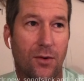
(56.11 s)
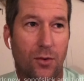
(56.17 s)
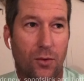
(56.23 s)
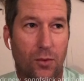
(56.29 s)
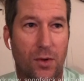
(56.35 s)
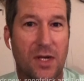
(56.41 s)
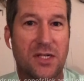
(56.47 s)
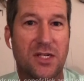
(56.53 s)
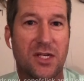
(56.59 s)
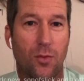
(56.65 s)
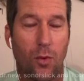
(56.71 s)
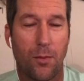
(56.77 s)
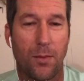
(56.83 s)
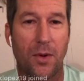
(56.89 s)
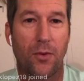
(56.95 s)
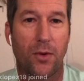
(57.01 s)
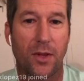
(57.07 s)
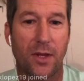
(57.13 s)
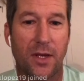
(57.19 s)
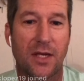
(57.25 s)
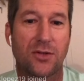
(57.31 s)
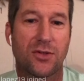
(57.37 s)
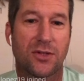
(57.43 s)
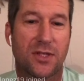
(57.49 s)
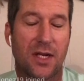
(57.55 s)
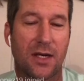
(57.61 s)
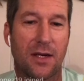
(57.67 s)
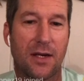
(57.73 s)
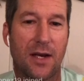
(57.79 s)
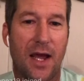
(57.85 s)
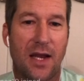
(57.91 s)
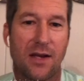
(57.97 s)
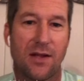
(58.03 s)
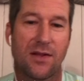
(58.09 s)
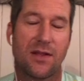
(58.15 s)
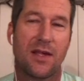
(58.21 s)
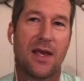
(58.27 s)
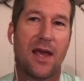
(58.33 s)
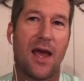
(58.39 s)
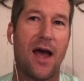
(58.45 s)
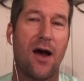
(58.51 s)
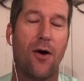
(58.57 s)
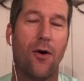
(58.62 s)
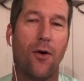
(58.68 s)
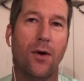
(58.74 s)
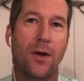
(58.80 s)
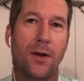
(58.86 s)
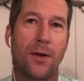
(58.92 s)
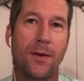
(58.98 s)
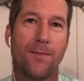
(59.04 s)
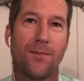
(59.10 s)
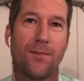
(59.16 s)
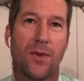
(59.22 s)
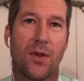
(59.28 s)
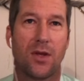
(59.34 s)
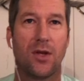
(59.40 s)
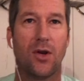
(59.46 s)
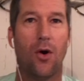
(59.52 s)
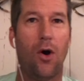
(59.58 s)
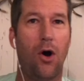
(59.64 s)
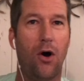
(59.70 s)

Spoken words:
Richie will be really interesting tonight to see how, all